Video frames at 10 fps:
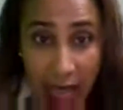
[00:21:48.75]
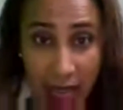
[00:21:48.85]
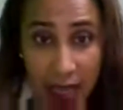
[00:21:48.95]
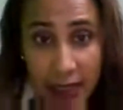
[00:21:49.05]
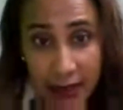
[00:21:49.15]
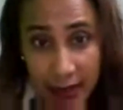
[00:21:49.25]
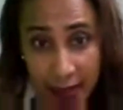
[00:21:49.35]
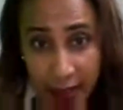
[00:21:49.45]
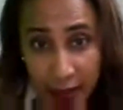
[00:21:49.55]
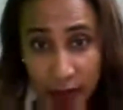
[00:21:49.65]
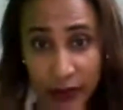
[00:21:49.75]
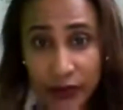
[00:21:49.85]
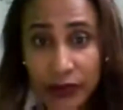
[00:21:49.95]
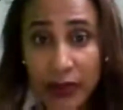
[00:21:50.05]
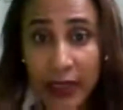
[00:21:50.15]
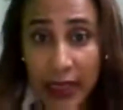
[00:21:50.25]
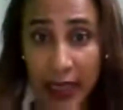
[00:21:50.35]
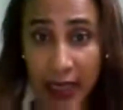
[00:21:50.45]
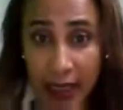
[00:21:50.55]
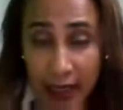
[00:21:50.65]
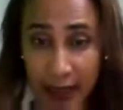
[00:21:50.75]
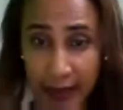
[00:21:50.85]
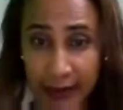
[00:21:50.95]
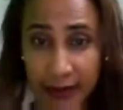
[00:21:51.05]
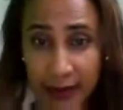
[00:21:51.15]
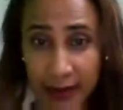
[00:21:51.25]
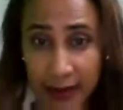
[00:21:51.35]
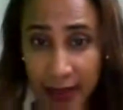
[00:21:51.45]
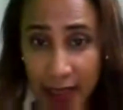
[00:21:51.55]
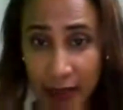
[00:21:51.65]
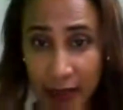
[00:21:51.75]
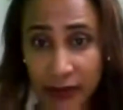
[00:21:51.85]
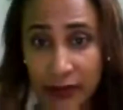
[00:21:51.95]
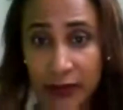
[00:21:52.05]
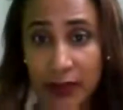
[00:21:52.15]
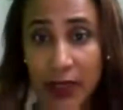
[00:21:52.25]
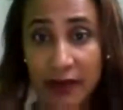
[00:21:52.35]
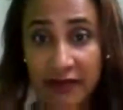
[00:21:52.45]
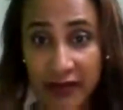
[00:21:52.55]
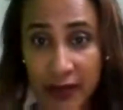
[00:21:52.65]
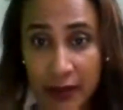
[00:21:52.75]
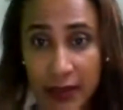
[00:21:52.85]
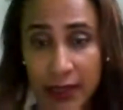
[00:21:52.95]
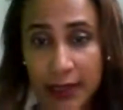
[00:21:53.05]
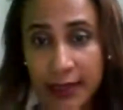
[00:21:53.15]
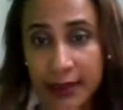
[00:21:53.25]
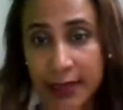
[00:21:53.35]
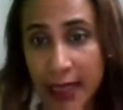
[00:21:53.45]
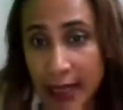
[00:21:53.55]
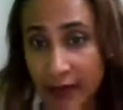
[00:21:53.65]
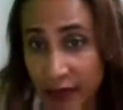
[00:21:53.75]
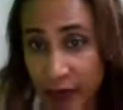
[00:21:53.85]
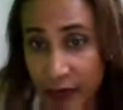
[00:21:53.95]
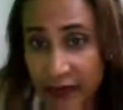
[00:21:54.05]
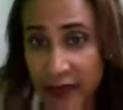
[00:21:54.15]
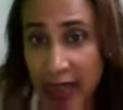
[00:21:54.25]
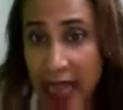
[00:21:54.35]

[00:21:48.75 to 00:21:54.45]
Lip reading: A is an article, N is a noun, V is a verb,